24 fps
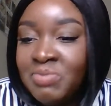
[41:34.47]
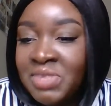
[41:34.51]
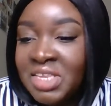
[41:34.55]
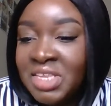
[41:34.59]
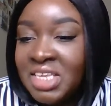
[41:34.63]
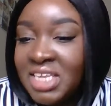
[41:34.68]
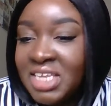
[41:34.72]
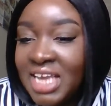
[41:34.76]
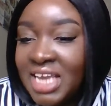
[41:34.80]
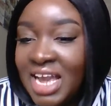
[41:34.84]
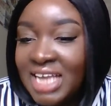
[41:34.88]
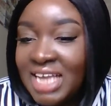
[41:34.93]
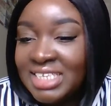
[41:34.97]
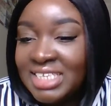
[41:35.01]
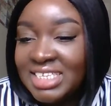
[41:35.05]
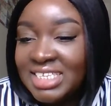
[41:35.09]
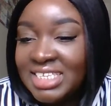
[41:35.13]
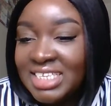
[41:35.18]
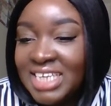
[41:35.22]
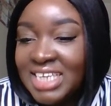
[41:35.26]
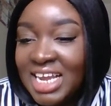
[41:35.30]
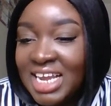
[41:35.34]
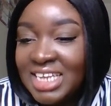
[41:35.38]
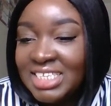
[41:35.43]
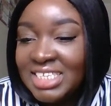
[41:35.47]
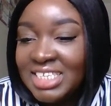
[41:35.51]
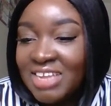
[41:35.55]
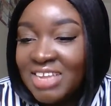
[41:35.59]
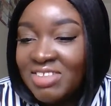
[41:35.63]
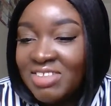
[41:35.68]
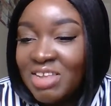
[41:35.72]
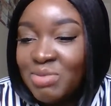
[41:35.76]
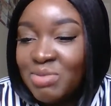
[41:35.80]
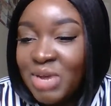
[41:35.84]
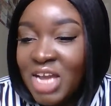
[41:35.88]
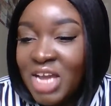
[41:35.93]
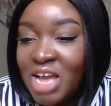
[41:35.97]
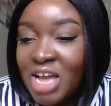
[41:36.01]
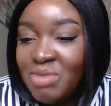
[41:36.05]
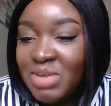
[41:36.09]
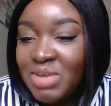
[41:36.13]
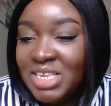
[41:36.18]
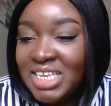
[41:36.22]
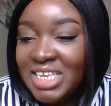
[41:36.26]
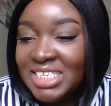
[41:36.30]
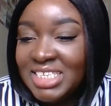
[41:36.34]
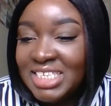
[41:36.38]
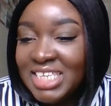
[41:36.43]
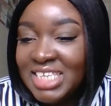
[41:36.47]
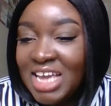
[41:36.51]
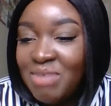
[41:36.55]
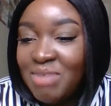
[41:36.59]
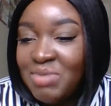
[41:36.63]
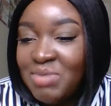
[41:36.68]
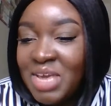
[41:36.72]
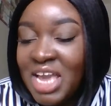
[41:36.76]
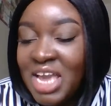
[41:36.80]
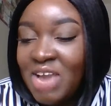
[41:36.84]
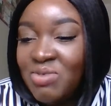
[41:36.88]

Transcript: Yes, it's the kind of stuff that my hubby did to get me.